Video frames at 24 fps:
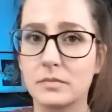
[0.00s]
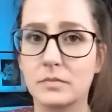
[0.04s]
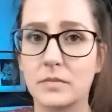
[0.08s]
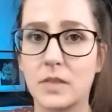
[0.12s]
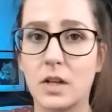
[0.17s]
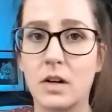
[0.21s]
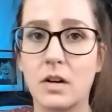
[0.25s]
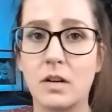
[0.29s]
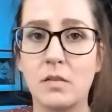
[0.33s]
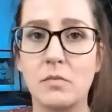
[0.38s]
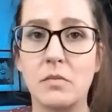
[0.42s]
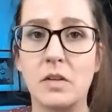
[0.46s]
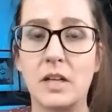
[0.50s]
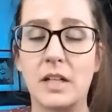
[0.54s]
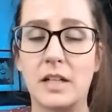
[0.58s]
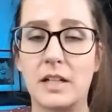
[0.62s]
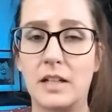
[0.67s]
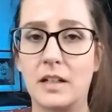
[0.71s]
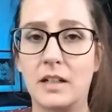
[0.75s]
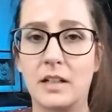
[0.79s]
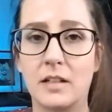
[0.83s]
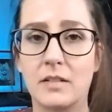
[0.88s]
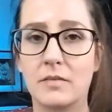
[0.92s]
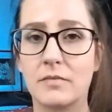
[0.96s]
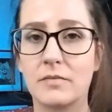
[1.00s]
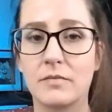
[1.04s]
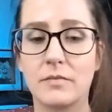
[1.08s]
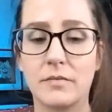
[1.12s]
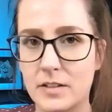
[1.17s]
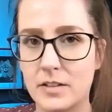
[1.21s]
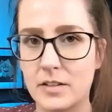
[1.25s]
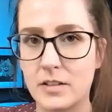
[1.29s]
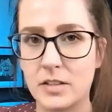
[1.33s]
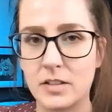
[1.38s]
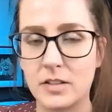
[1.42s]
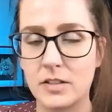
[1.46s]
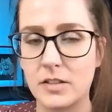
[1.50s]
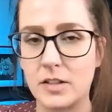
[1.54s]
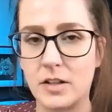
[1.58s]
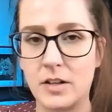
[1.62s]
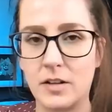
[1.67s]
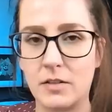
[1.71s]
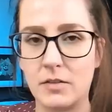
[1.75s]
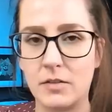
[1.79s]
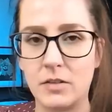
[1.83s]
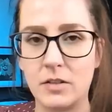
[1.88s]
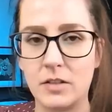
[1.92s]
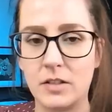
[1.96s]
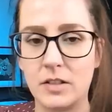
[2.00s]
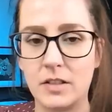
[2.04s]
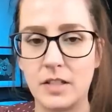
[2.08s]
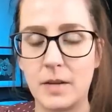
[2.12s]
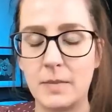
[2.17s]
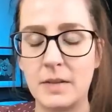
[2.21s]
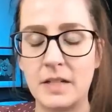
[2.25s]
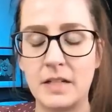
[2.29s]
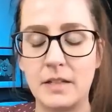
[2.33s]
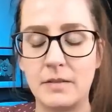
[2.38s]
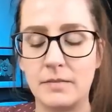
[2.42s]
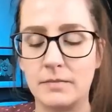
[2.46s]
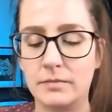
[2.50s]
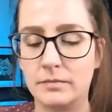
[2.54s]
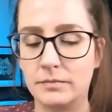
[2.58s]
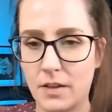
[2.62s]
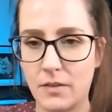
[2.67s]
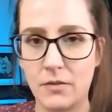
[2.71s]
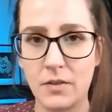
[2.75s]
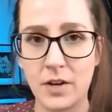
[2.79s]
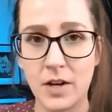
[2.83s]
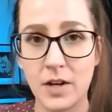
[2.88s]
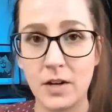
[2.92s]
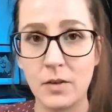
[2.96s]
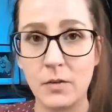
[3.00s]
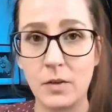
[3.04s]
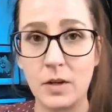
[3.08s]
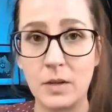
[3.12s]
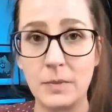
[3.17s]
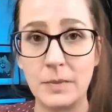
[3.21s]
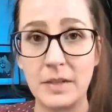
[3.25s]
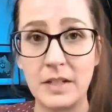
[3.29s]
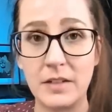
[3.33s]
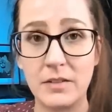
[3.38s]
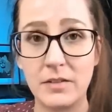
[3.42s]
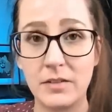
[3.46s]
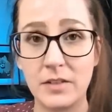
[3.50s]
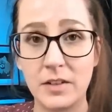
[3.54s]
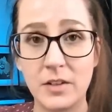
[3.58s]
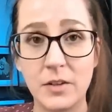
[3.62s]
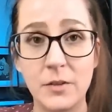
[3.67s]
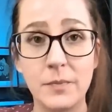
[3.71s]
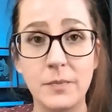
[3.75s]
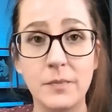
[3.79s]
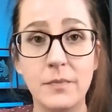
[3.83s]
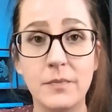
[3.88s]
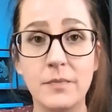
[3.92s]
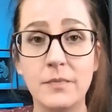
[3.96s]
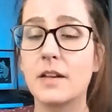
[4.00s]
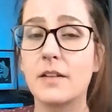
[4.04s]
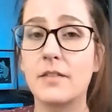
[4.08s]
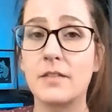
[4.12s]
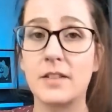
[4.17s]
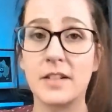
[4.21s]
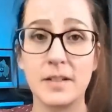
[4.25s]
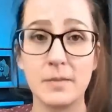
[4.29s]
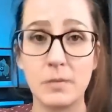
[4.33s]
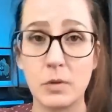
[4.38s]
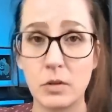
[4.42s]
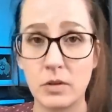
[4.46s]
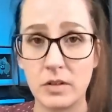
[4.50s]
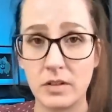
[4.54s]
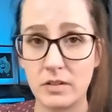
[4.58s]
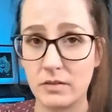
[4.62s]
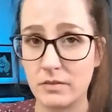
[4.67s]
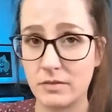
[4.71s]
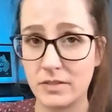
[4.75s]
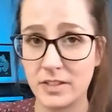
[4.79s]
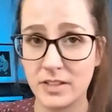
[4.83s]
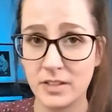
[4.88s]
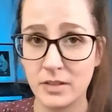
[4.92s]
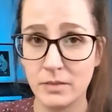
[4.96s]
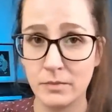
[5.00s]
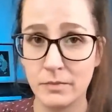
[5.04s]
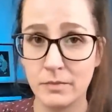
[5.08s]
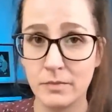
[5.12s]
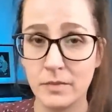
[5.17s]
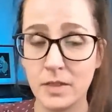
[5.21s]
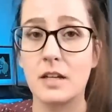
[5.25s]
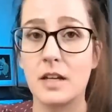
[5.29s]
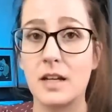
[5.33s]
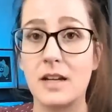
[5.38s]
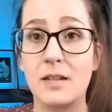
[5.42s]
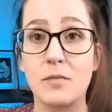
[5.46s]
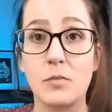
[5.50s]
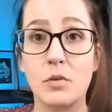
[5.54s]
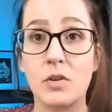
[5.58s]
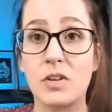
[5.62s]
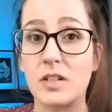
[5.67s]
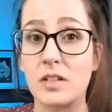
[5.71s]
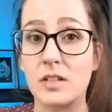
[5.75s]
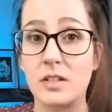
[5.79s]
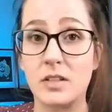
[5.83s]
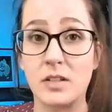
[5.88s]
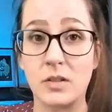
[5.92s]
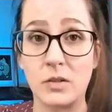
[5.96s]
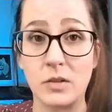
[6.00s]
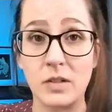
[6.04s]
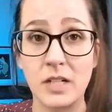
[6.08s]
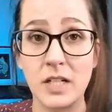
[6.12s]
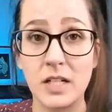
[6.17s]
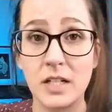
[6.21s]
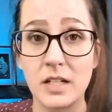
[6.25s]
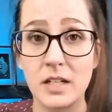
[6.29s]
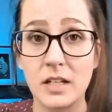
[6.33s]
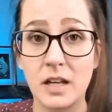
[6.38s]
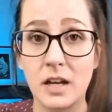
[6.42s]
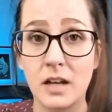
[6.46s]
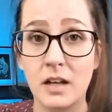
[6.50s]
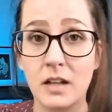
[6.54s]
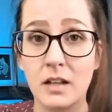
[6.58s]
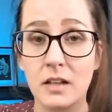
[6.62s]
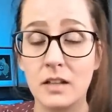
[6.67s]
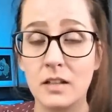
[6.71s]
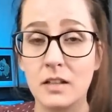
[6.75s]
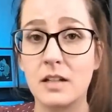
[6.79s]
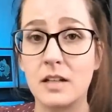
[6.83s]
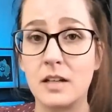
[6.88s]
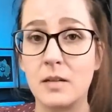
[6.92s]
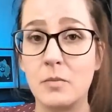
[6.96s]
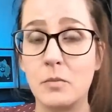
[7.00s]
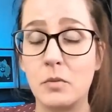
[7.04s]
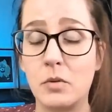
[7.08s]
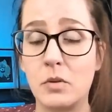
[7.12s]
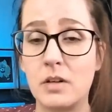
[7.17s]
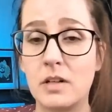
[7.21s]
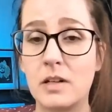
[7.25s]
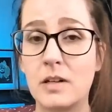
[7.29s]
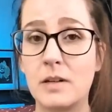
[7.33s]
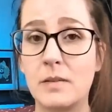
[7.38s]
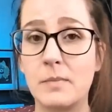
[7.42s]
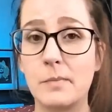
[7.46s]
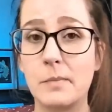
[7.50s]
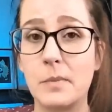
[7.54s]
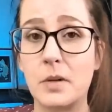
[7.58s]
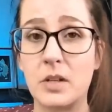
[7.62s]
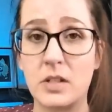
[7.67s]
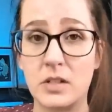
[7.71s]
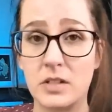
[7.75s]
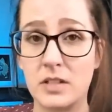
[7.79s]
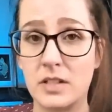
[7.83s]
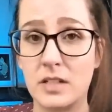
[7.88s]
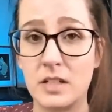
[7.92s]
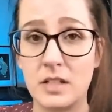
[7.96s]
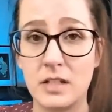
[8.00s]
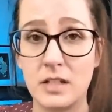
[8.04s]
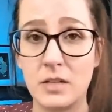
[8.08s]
heartbreaking. Just awful. I mean, a very well-made film, a very important film, an important story to tell, an important person